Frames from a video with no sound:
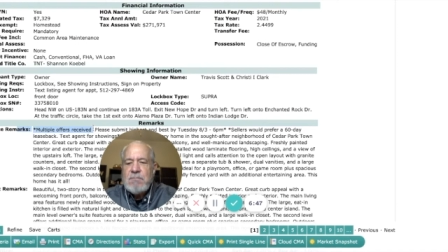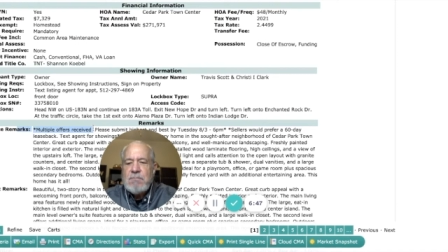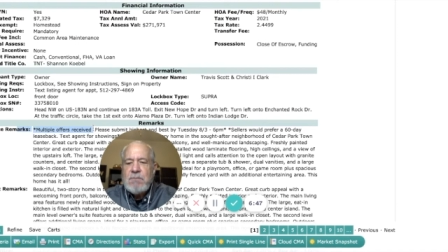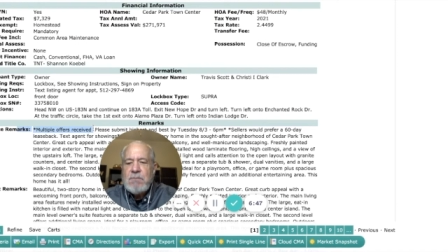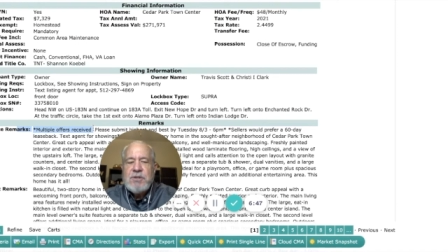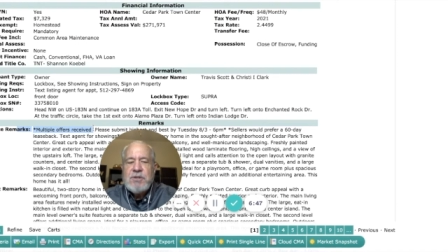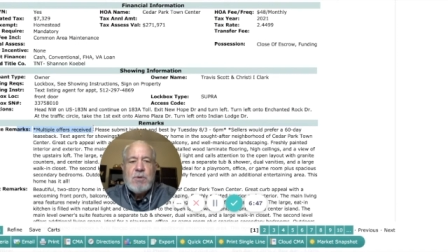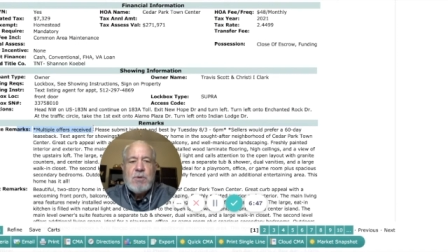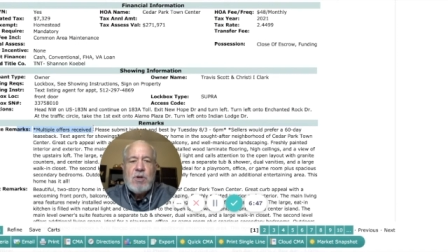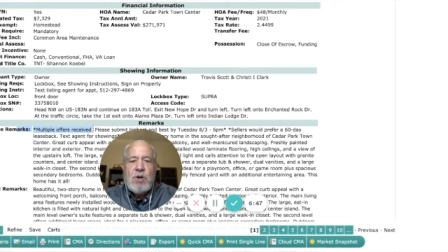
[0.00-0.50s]

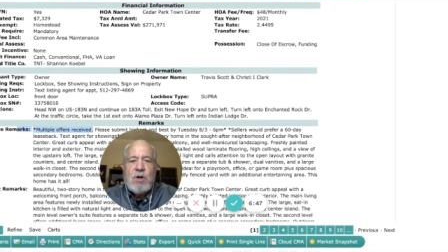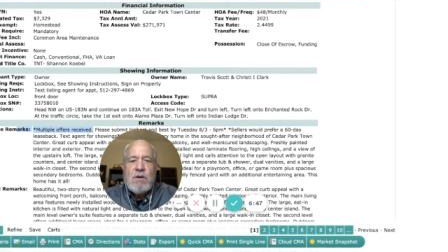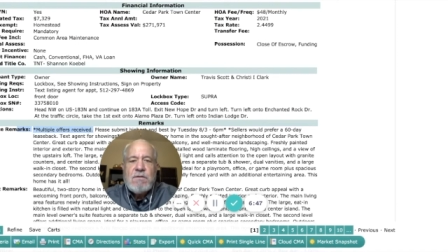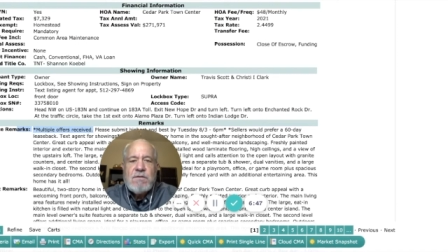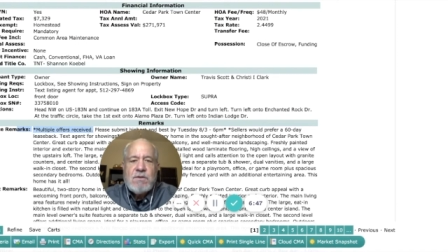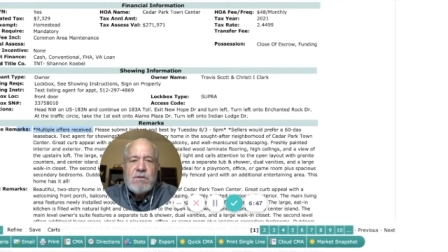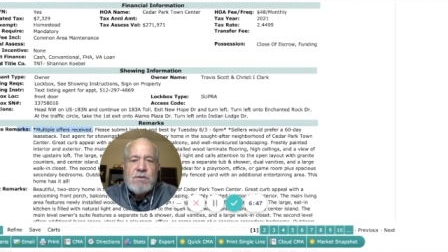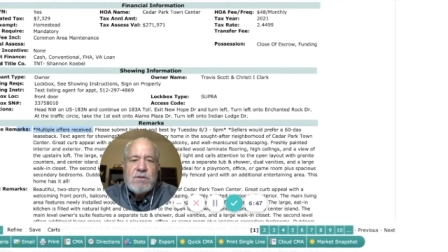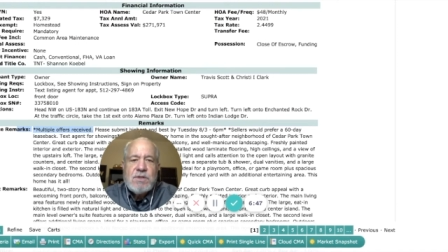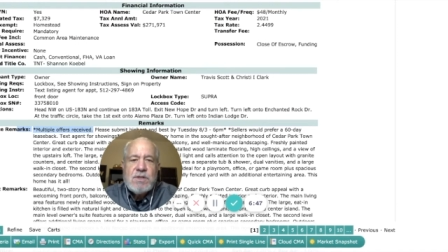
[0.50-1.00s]
multiple
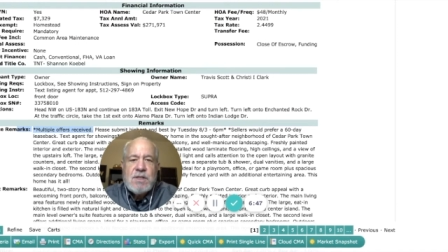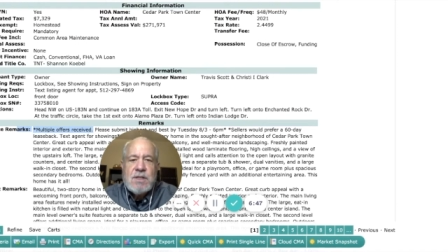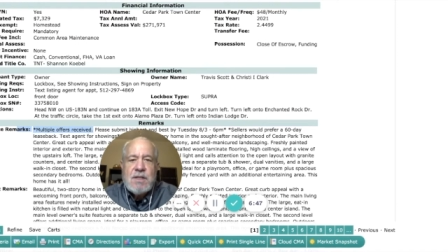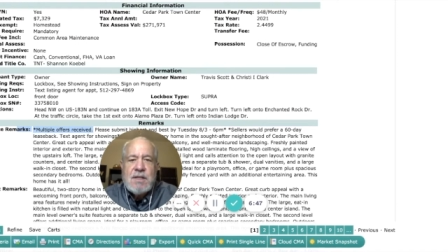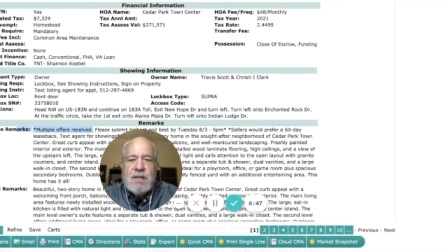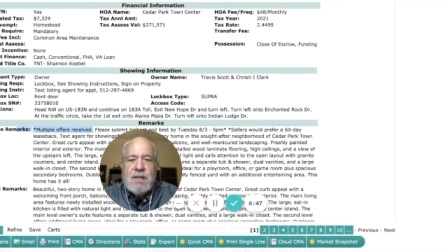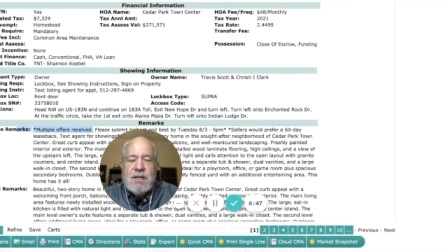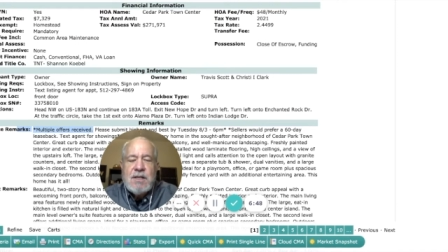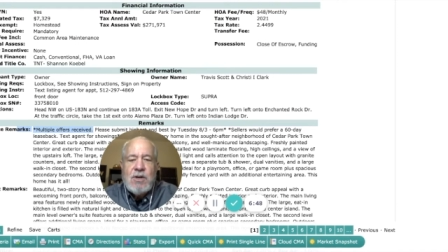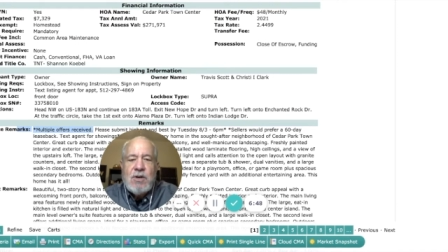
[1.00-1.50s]
offers
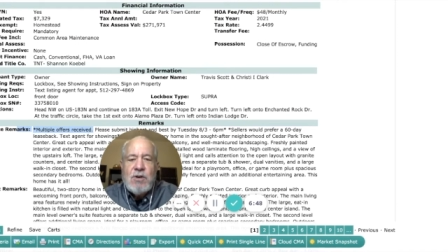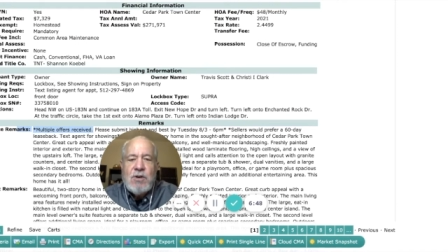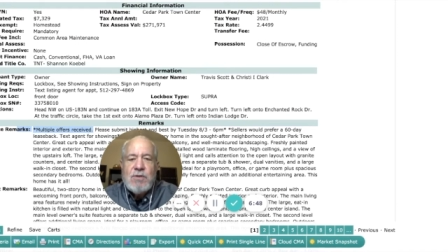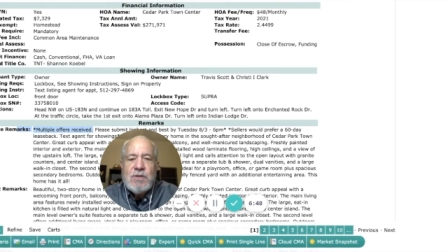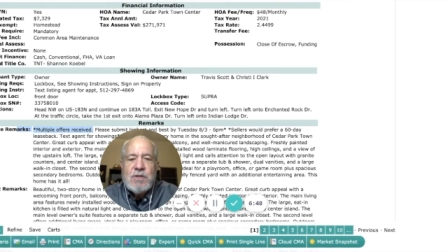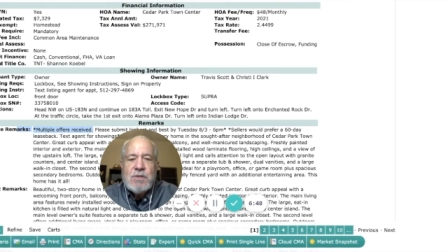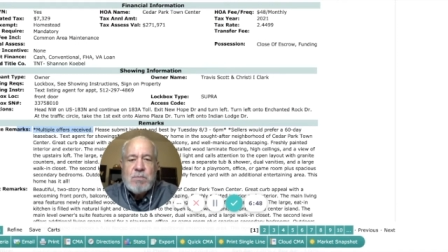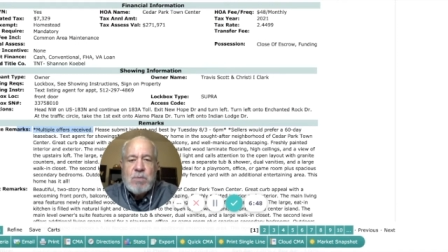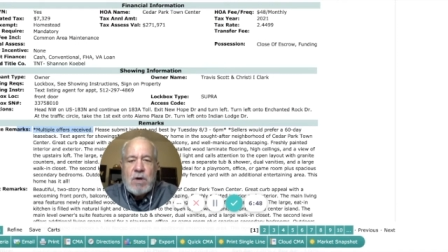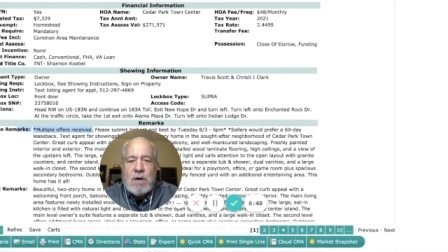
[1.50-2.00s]
on
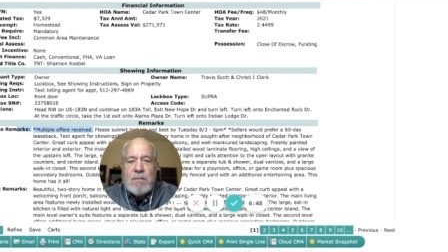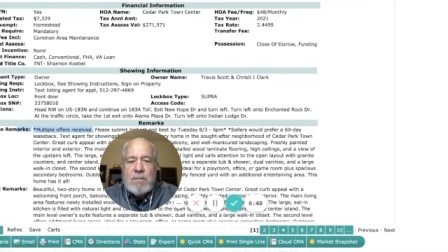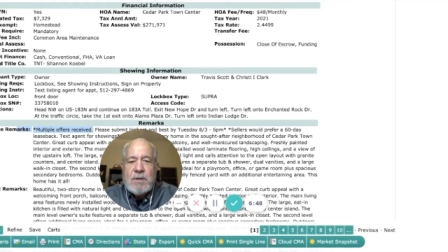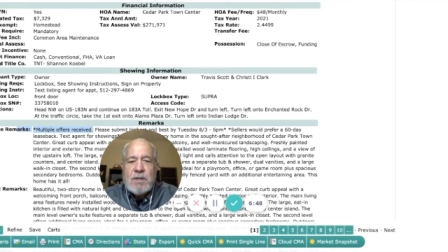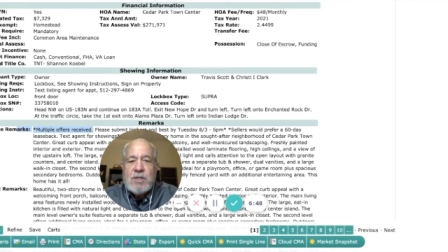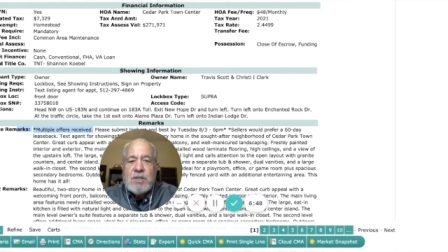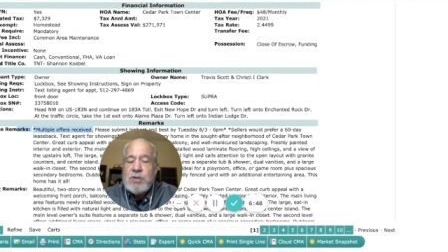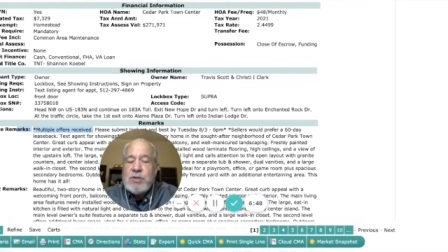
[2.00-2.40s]
this property.